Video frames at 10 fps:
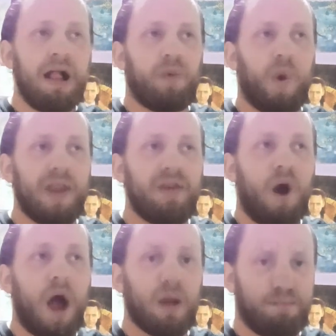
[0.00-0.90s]
When
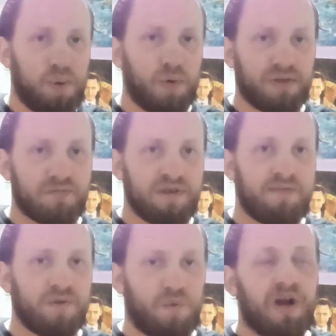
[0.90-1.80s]
I bought the
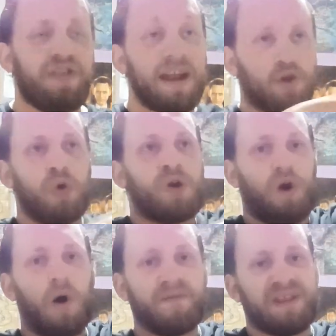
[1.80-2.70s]
Revan one, they took it
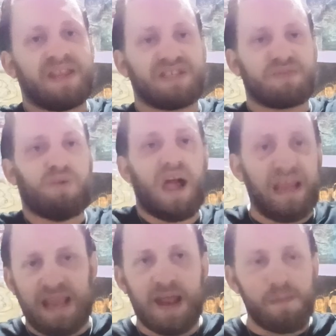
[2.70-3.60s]
off the
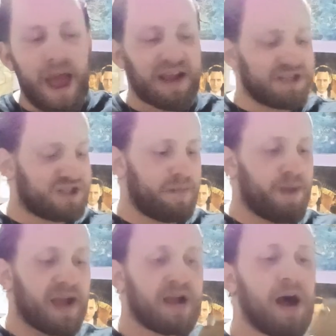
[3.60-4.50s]
display and packaged it
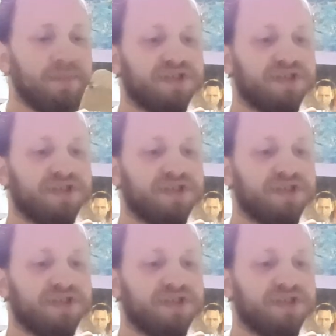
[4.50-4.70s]
back up,